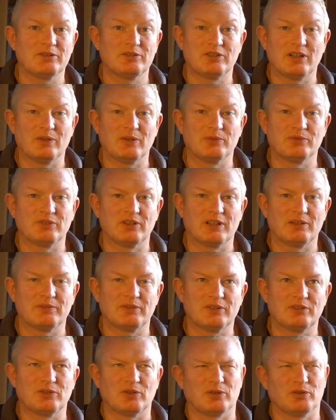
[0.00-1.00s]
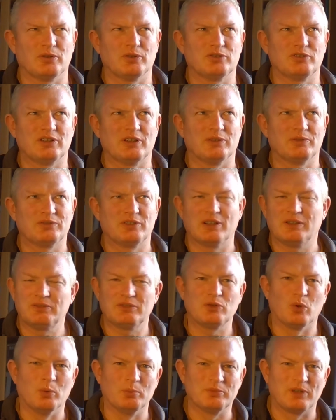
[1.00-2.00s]
self-service, or not
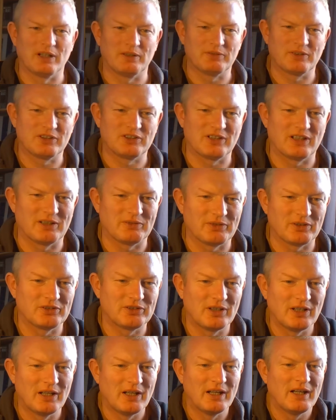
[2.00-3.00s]
self-service, home delivery service.